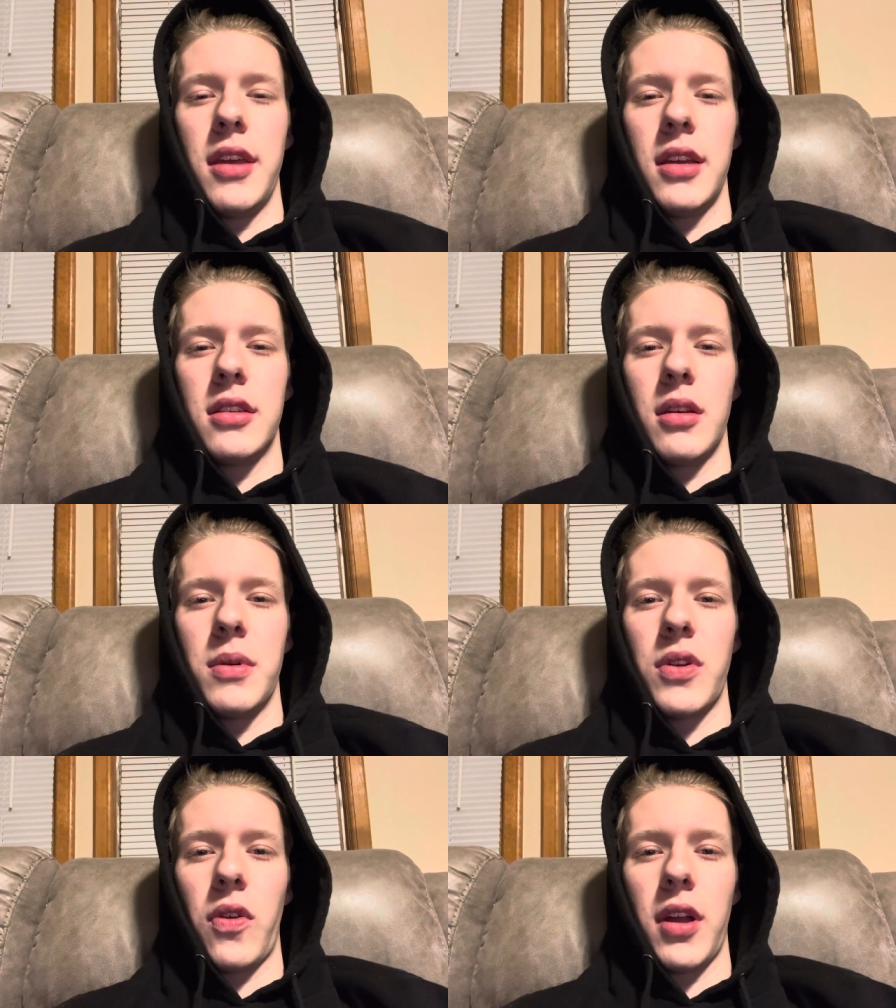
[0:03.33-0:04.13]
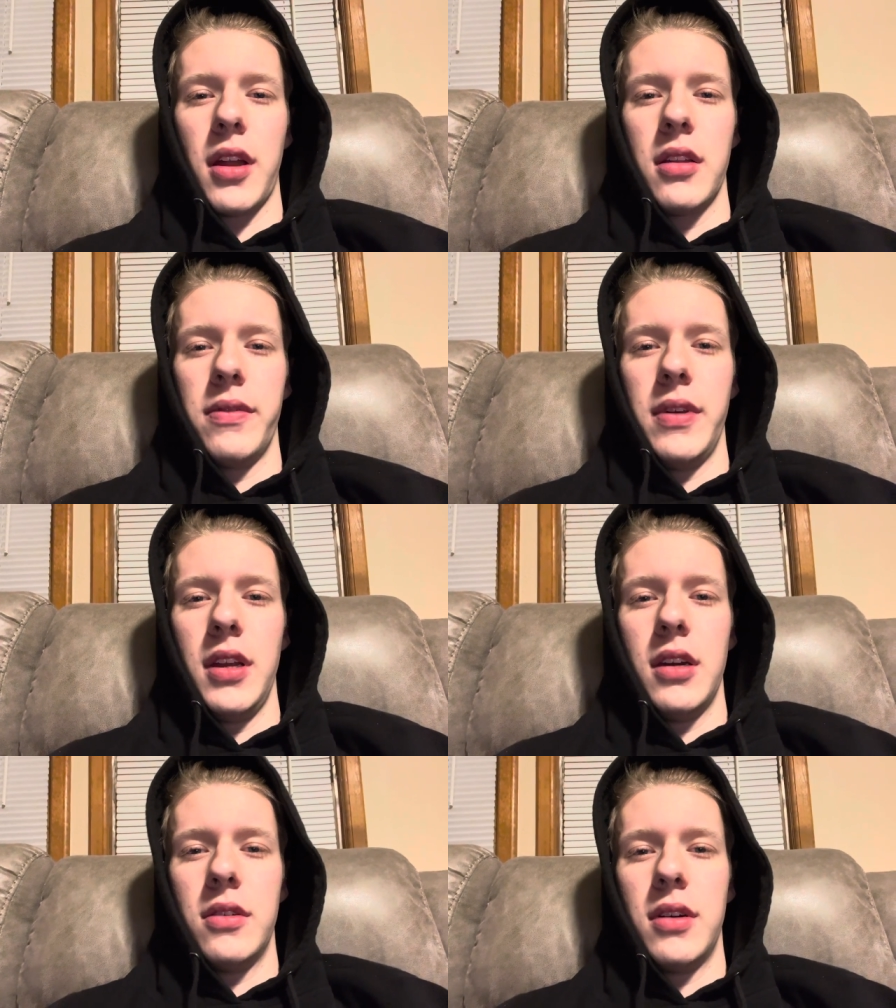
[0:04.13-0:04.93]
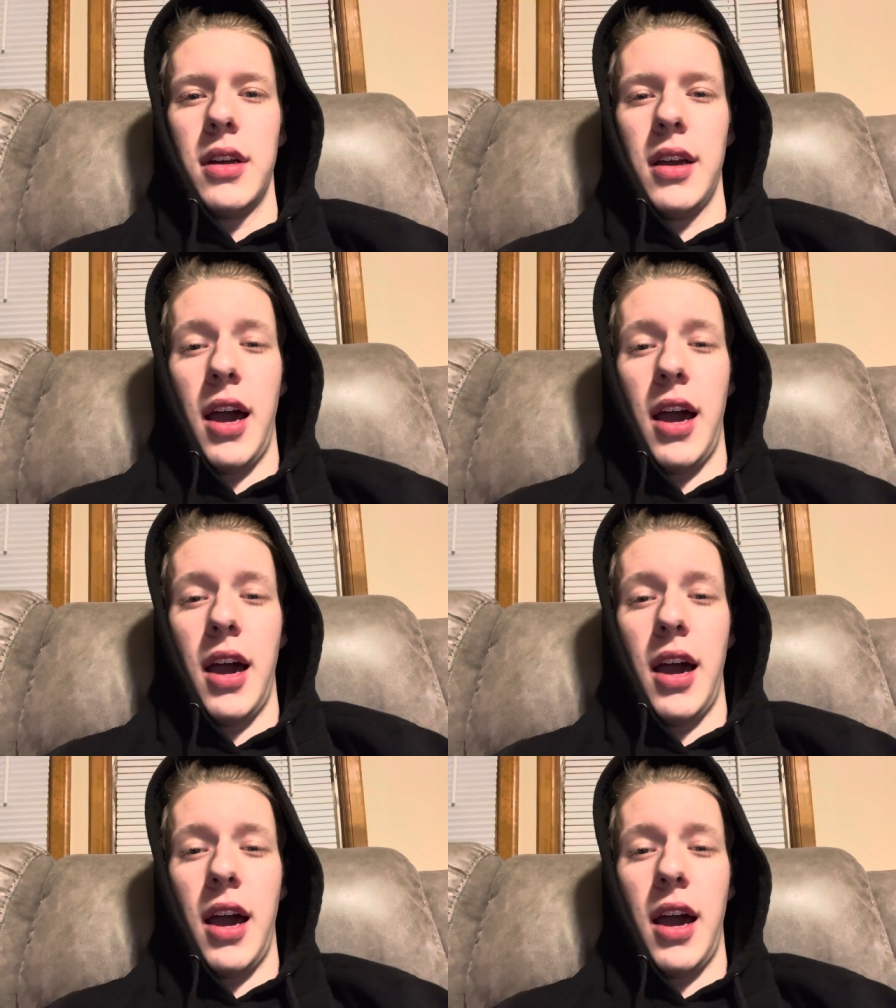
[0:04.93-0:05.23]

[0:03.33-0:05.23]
Thanks so much for clicking on the video.